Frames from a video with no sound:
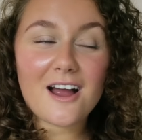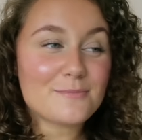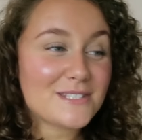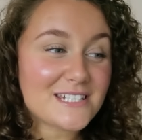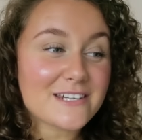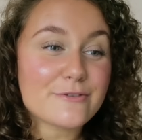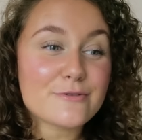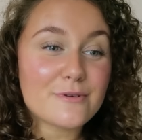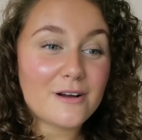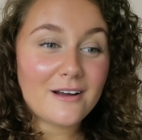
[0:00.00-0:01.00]
I'm
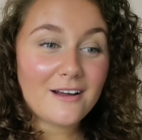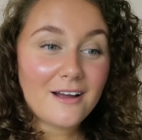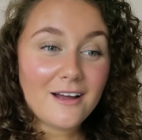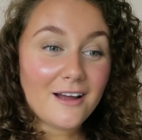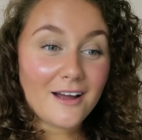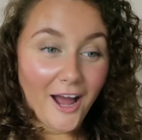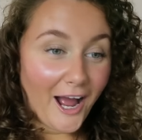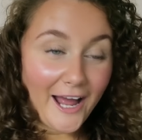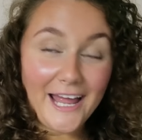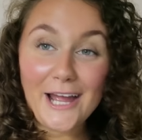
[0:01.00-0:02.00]
still
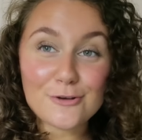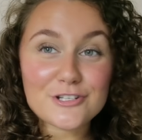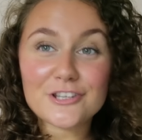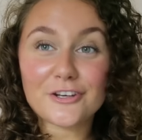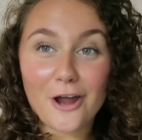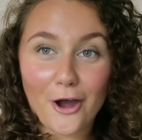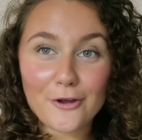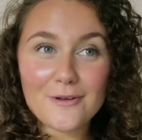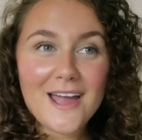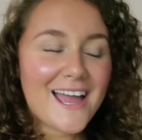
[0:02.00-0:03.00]
hell to the
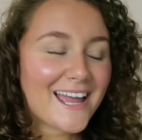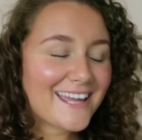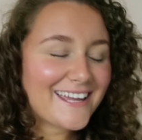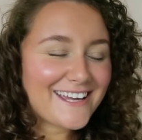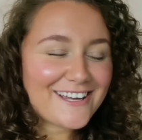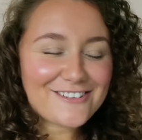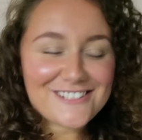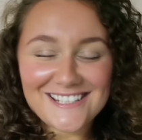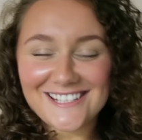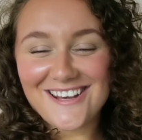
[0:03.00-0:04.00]
no.
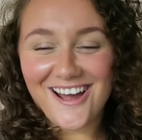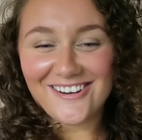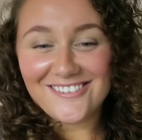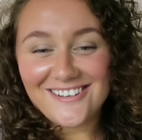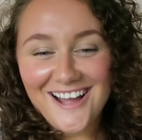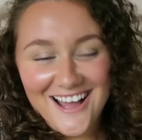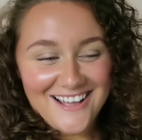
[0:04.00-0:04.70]
Hell to the no.